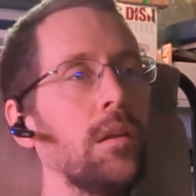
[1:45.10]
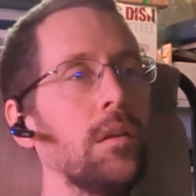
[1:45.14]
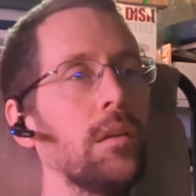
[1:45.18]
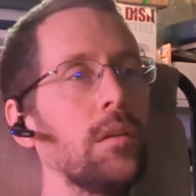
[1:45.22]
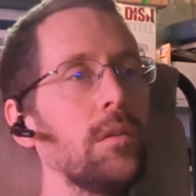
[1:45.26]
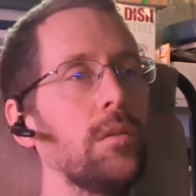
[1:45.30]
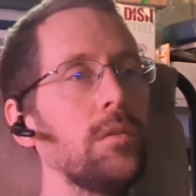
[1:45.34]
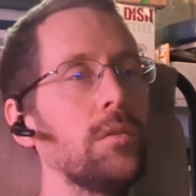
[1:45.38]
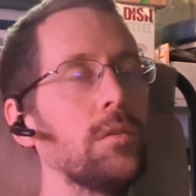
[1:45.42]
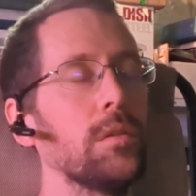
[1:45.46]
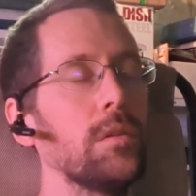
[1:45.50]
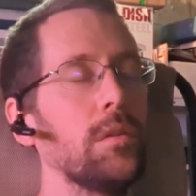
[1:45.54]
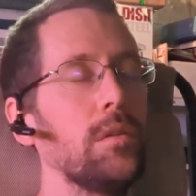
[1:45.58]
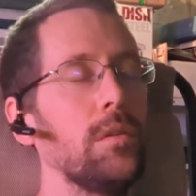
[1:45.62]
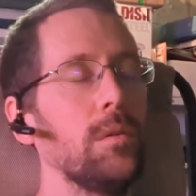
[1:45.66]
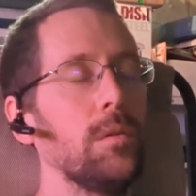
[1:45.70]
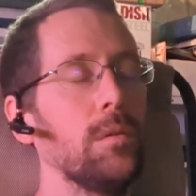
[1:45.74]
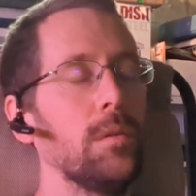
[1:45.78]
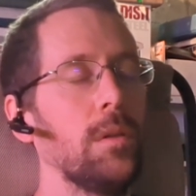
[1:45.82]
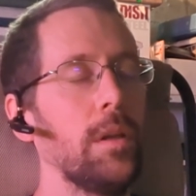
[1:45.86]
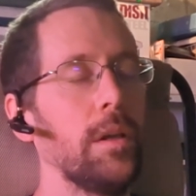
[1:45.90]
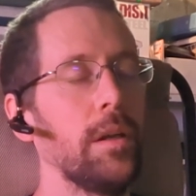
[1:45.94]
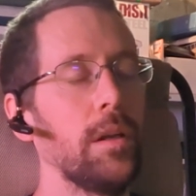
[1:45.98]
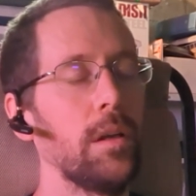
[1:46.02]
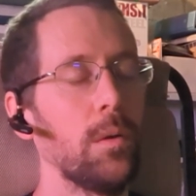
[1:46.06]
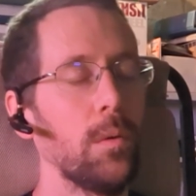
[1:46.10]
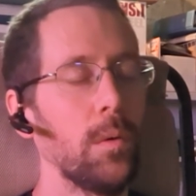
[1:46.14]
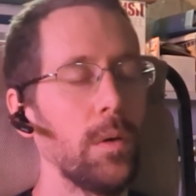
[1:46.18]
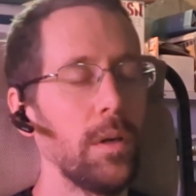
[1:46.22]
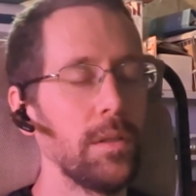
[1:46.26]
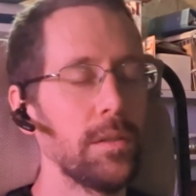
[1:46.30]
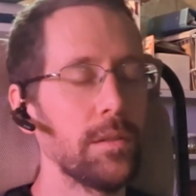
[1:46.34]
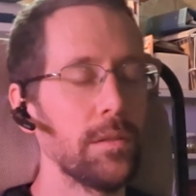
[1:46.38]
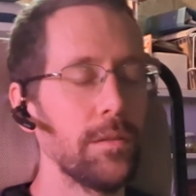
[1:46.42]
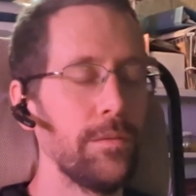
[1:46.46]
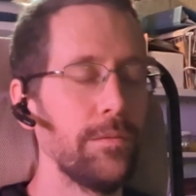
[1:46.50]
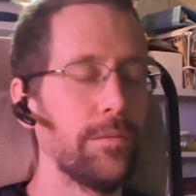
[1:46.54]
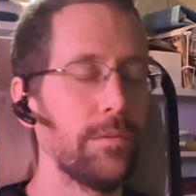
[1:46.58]
Usually do lighter
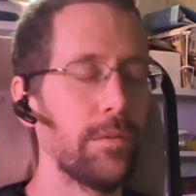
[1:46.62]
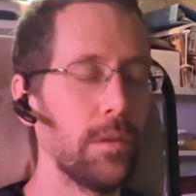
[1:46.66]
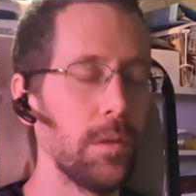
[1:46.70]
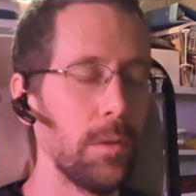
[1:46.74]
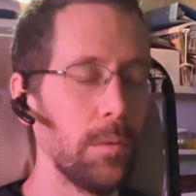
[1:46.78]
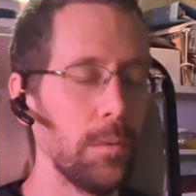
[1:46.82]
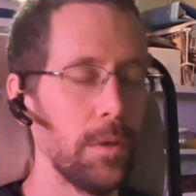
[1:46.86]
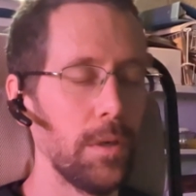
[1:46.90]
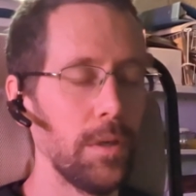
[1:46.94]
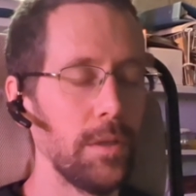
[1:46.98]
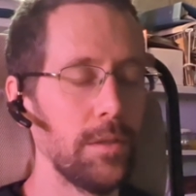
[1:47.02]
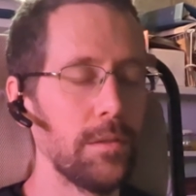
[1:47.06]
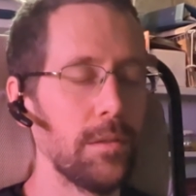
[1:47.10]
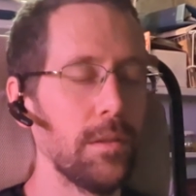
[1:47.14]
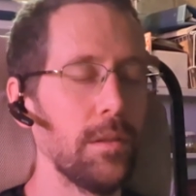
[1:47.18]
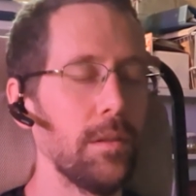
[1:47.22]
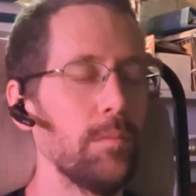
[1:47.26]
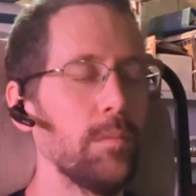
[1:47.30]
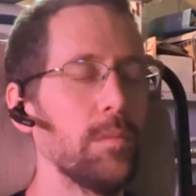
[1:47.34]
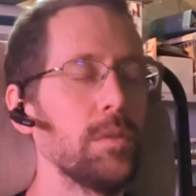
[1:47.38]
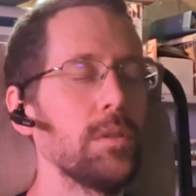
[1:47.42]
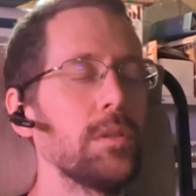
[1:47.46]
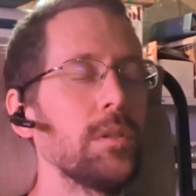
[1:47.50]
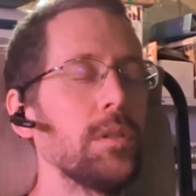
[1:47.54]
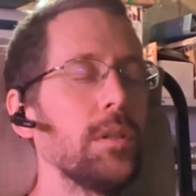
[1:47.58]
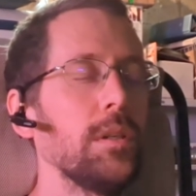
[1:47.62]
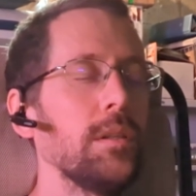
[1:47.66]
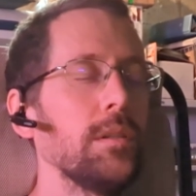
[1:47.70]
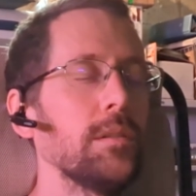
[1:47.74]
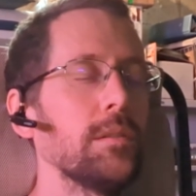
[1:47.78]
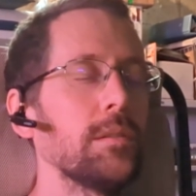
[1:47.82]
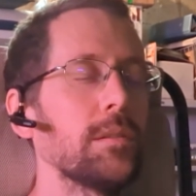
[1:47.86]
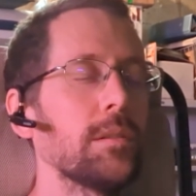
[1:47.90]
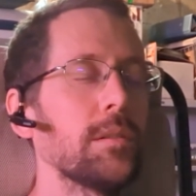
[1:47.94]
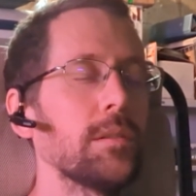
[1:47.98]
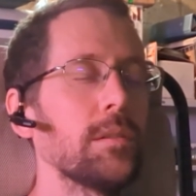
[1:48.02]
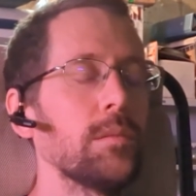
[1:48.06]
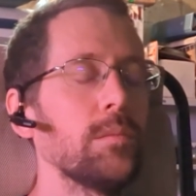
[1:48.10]
weights on free weights than
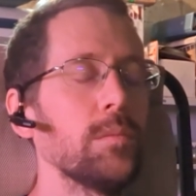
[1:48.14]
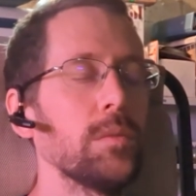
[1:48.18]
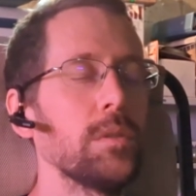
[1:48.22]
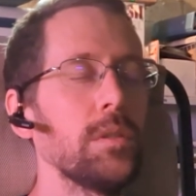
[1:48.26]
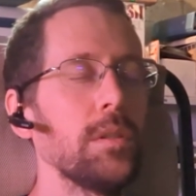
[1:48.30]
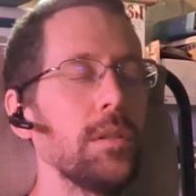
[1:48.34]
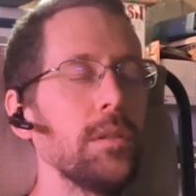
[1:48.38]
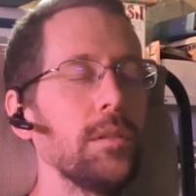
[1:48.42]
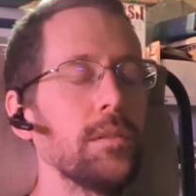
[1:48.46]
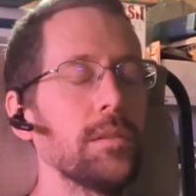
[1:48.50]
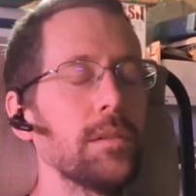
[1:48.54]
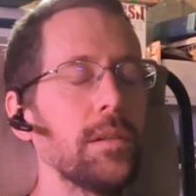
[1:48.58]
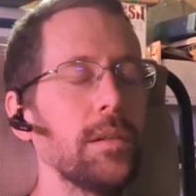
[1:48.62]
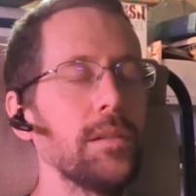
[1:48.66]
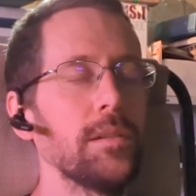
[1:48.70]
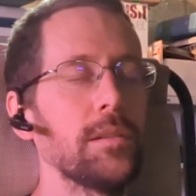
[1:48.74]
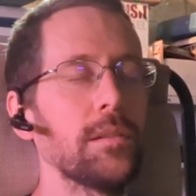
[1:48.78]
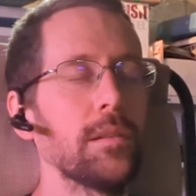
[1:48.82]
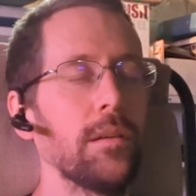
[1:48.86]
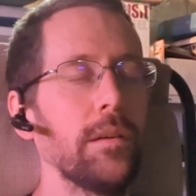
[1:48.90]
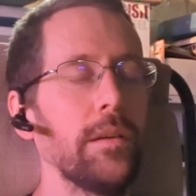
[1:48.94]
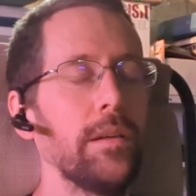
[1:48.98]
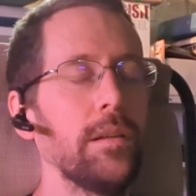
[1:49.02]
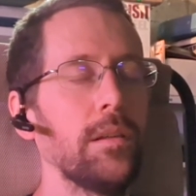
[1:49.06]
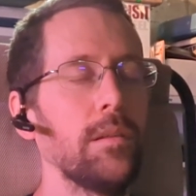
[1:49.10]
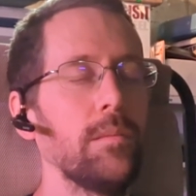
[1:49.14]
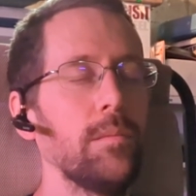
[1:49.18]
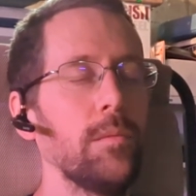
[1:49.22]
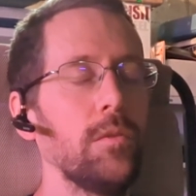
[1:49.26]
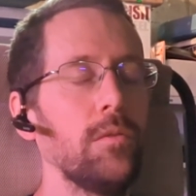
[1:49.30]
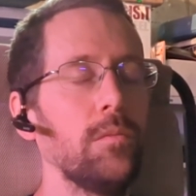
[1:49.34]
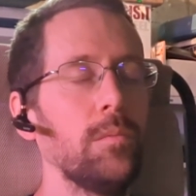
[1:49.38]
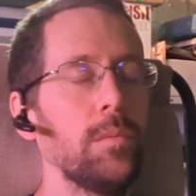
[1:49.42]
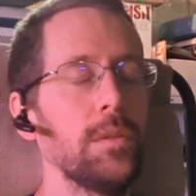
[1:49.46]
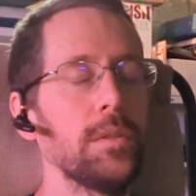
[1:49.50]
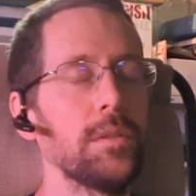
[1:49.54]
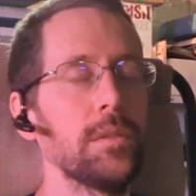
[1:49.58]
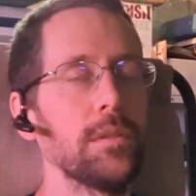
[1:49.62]
machines because machines isolate the
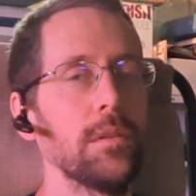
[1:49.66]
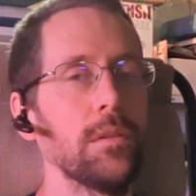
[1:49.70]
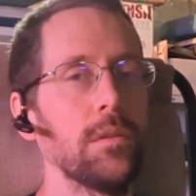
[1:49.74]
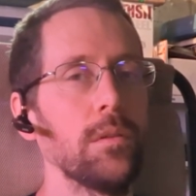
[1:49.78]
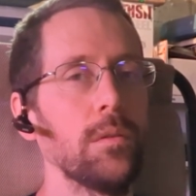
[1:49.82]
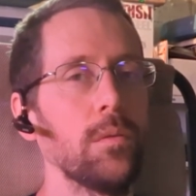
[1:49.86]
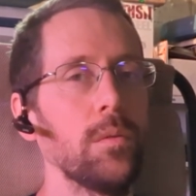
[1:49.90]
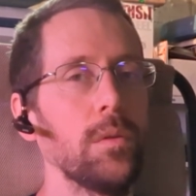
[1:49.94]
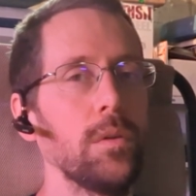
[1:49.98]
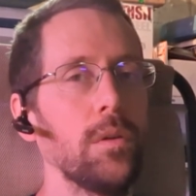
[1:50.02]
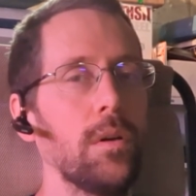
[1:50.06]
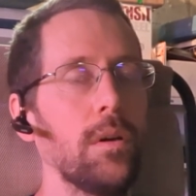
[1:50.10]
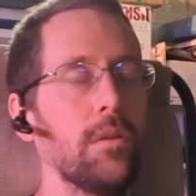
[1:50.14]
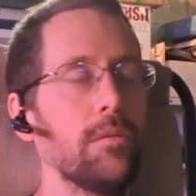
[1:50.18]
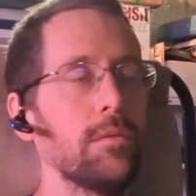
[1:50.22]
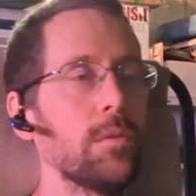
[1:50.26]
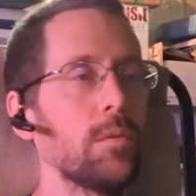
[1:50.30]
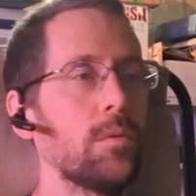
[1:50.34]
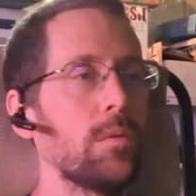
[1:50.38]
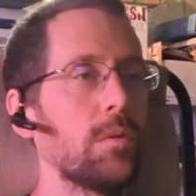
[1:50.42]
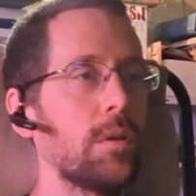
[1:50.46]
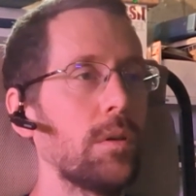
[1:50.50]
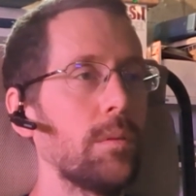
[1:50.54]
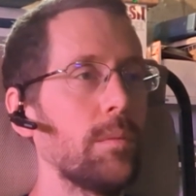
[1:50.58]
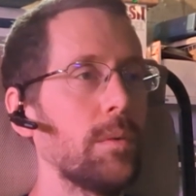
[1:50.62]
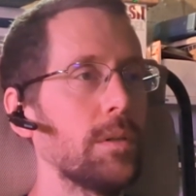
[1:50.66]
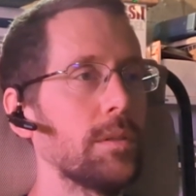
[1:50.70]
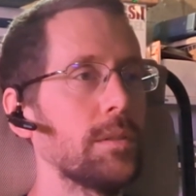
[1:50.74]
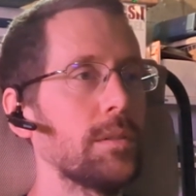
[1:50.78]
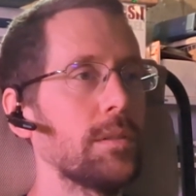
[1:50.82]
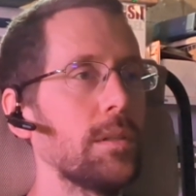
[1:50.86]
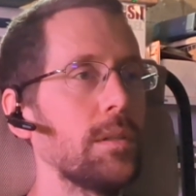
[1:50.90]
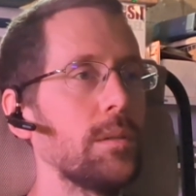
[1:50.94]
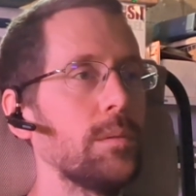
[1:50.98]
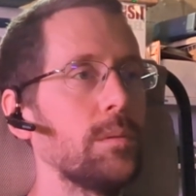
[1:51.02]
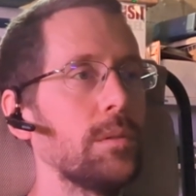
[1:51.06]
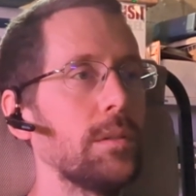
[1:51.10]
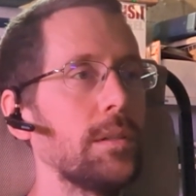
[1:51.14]
movement, so we don't have to worry about
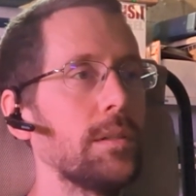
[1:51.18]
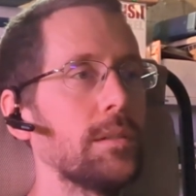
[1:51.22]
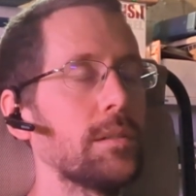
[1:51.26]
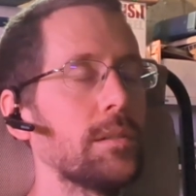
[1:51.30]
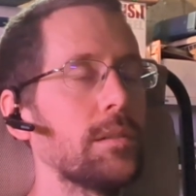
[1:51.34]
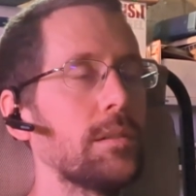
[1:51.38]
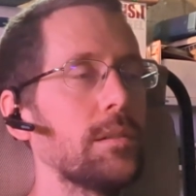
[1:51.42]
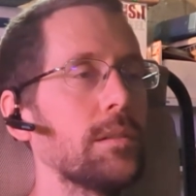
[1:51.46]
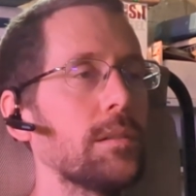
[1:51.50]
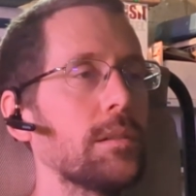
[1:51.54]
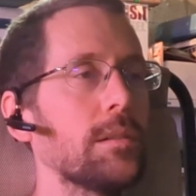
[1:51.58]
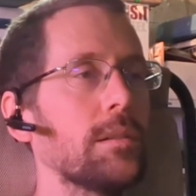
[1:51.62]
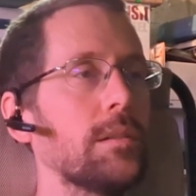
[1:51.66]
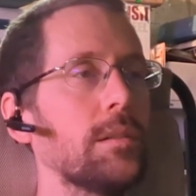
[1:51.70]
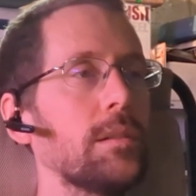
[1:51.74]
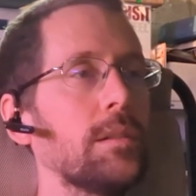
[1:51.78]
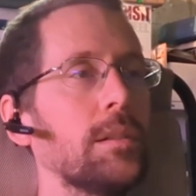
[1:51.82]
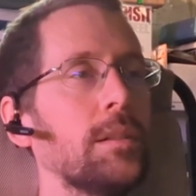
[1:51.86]
stabilizers.